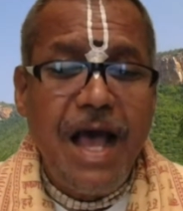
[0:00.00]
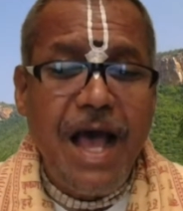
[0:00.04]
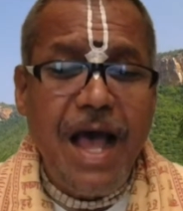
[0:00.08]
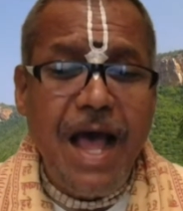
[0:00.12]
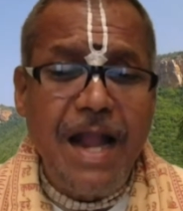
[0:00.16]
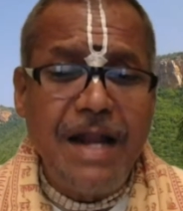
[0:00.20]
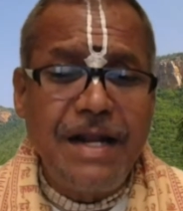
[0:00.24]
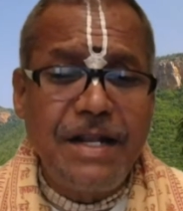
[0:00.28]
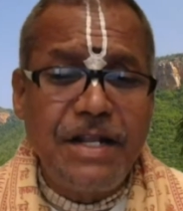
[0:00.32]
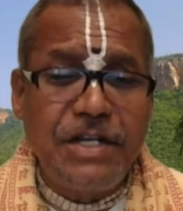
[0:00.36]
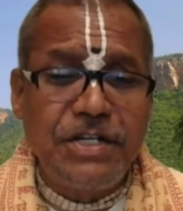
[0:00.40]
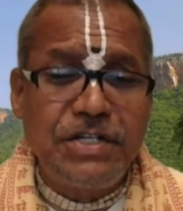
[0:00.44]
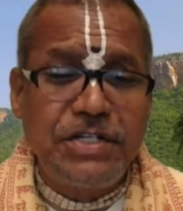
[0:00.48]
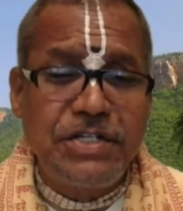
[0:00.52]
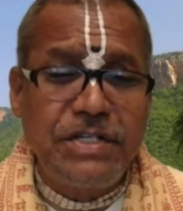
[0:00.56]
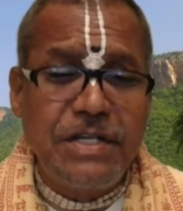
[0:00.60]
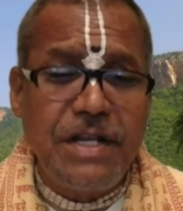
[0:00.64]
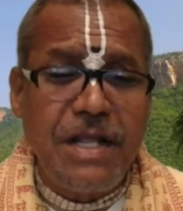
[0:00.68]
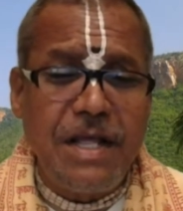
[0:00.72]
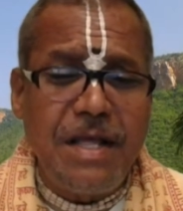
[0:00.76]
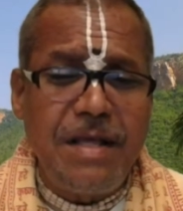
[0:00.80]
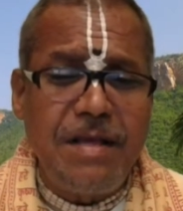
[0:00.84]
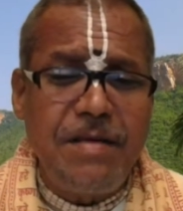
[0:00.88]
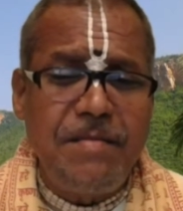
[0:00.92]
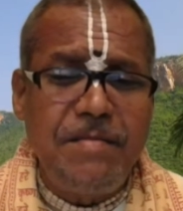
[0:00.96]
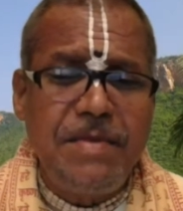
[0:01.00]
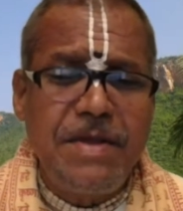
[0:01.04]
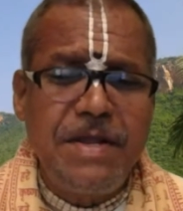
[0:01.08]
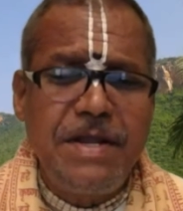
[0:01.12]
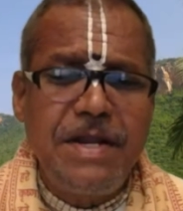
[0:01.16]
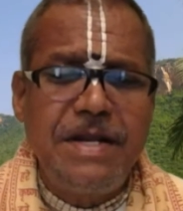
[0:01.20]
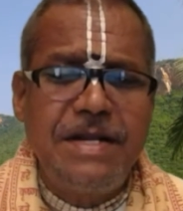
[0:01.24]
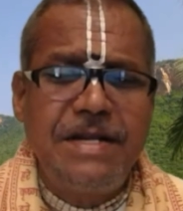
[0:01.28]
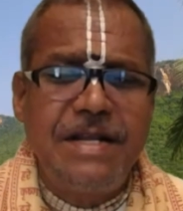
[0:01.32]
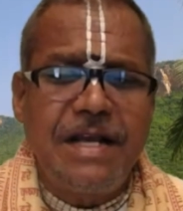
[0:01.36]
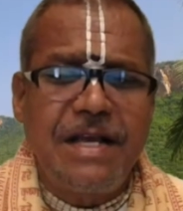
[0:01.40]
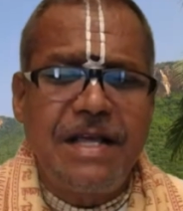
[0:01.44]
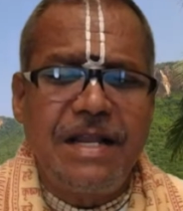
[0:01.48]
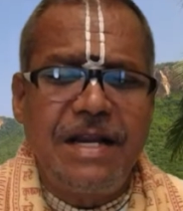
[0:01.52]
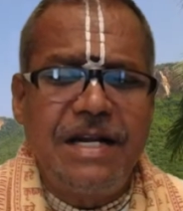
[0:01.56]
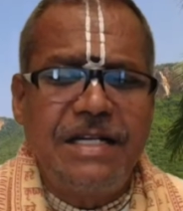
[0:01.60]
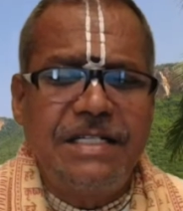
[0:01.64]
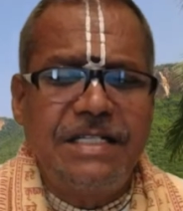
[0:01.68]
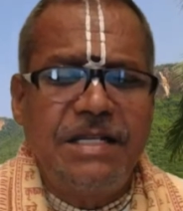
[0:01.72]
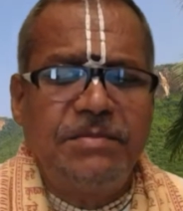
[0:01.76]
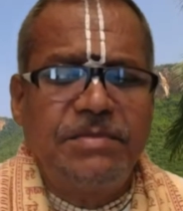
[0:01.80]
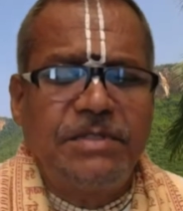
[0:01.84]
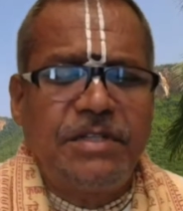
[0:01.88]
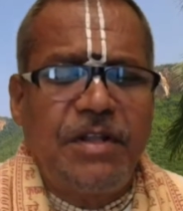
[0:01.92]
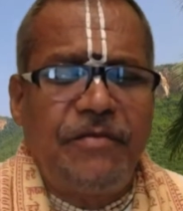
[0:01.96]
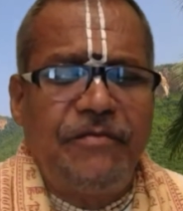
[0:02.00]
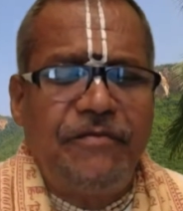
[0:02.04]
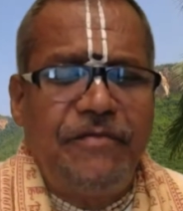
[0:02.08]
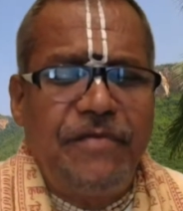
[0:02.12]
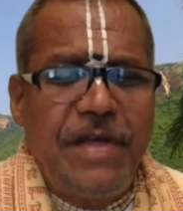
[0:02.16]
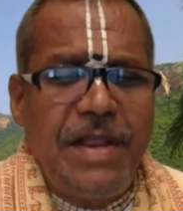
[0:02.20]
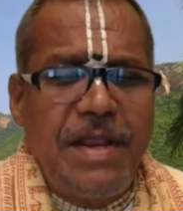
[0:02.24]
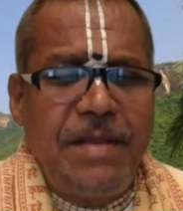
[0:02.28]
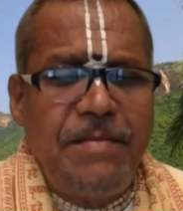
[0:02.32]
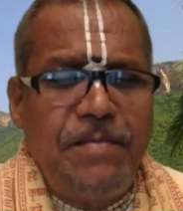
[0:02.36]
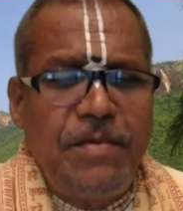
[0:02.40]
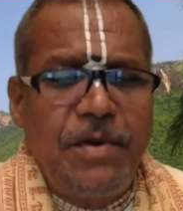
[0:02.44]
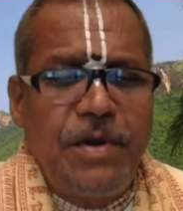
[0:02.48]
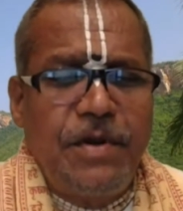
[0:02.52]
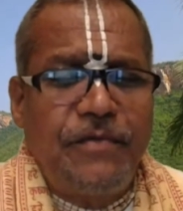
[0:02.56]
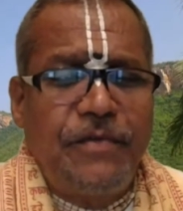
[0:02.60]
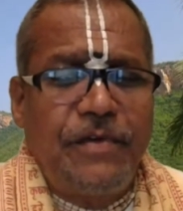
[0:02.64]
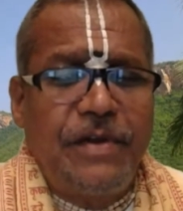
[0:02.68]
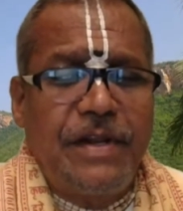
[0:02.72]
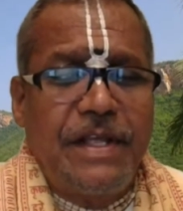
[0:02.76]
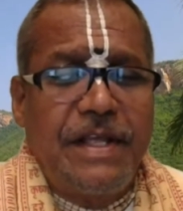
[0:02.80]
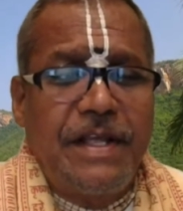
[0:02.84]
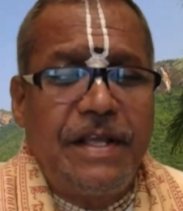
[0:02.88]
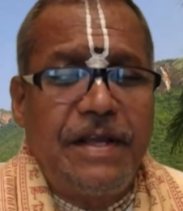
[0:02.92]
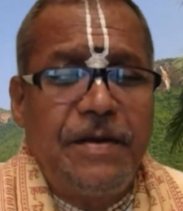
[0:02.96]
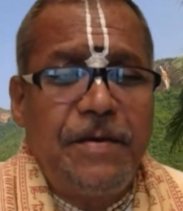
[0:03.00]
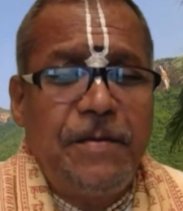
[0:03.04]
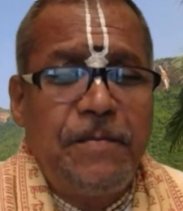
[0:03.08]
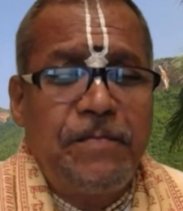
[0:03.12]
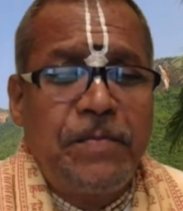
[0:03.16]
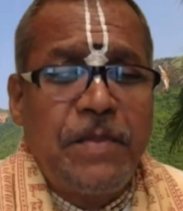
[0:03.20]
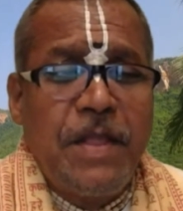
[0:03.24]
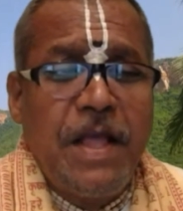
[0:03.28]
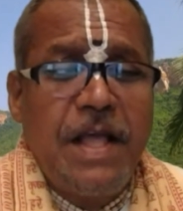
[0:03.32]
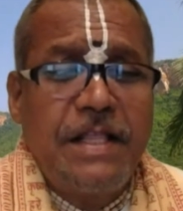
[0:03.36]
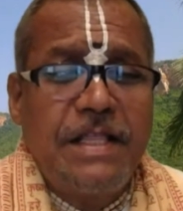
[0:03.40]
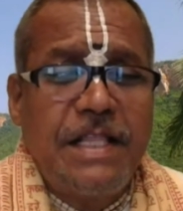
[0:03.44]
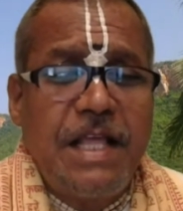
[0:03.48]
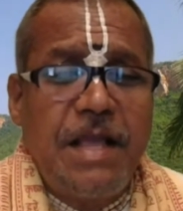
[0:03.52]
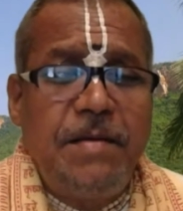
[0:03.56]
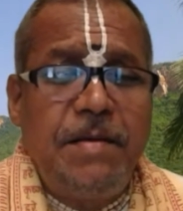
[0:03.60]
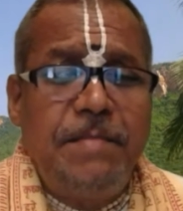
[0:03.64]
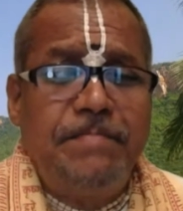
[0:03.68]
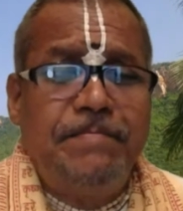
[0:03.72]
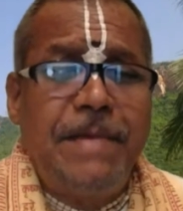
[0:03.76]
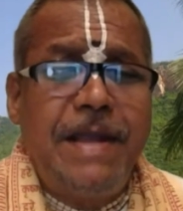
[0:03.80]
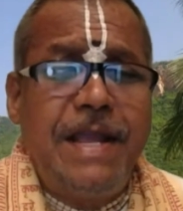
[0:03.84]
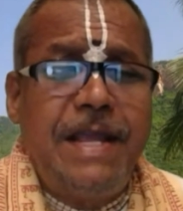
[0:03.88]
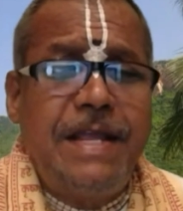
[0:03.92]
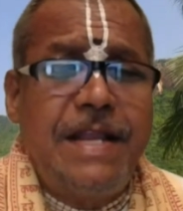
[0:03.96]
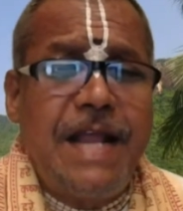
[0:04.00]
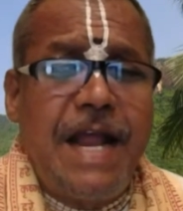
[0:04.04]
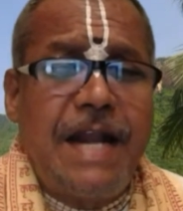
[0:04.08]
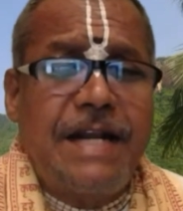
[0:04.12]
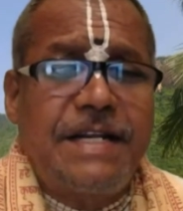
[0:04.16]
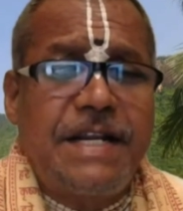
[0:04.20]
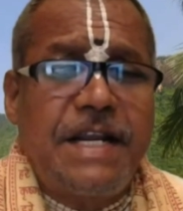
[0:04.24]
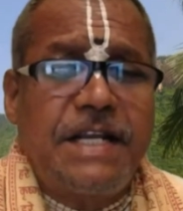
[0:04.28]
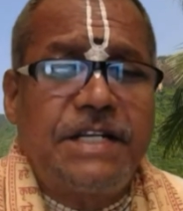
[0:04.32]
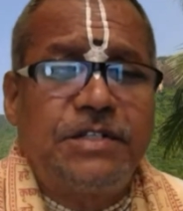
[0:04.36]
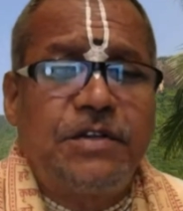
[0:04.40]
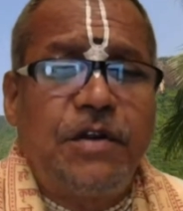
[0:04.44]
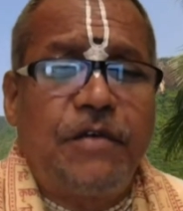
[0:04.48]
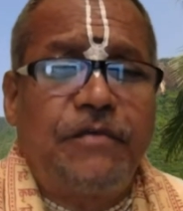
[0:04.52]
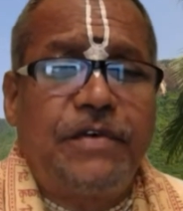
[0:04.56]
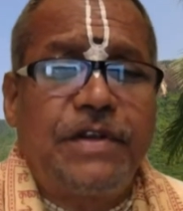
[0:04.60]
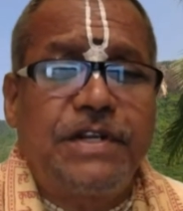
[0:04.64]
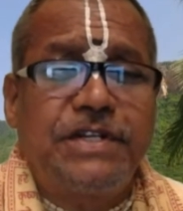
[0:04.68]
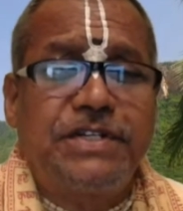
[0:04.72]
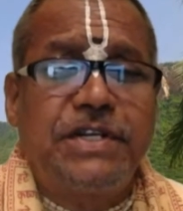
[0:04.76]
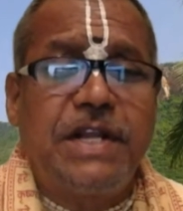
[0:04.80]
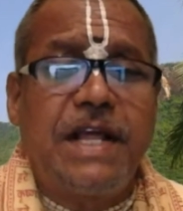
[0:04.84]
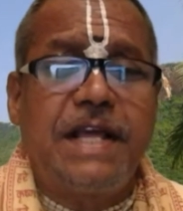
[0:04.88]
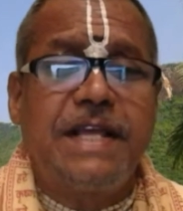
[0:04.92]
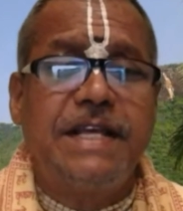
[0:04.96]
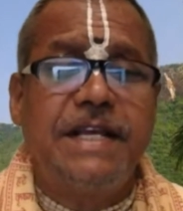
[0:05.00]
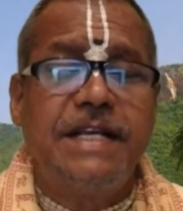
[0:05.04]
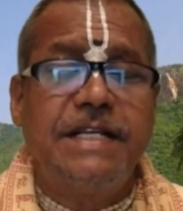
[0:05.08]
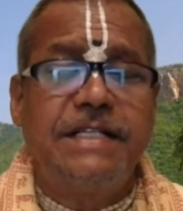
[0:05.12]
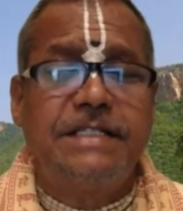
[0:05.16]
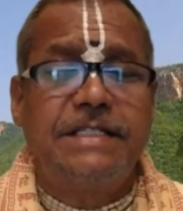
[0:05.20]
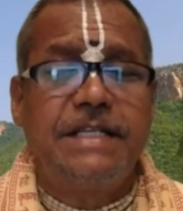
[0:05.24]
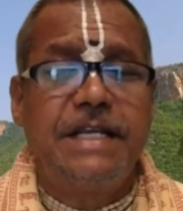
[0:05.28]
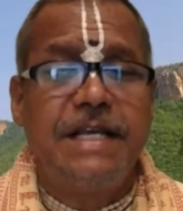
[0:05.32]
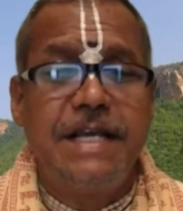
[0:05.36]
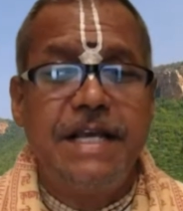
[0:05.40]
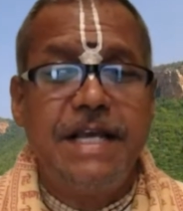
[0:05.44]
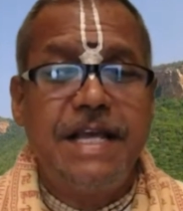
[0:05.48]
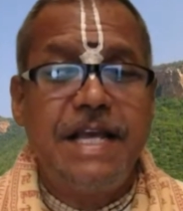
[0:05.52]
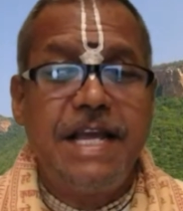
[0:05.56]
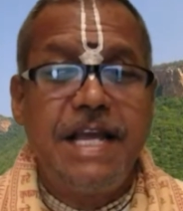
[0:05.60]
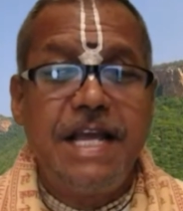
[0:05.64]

And Krishna, he decorates himself very beautifully. The main attraction of Krishna is